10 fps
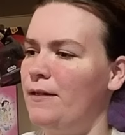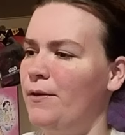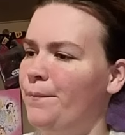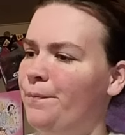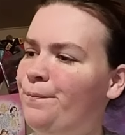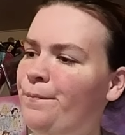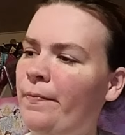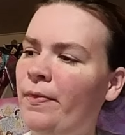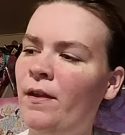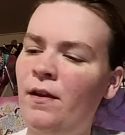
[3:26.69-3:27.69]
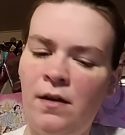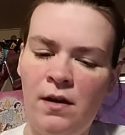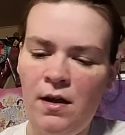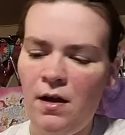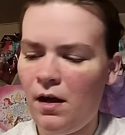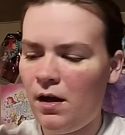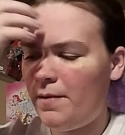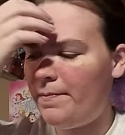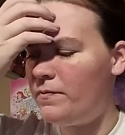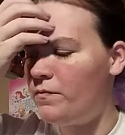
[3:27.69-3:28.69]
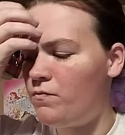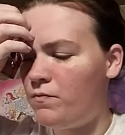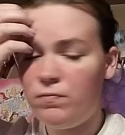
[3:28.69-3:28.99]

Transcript: so. Um,